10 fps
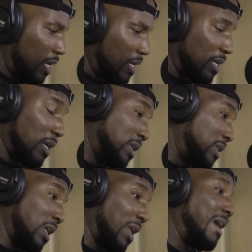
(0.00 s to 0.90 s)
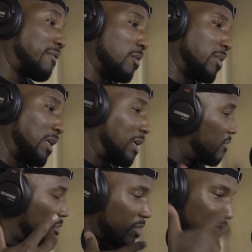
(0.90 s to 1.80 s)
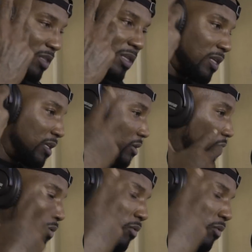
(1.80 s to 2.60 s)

and it did a lot for me, even mentally,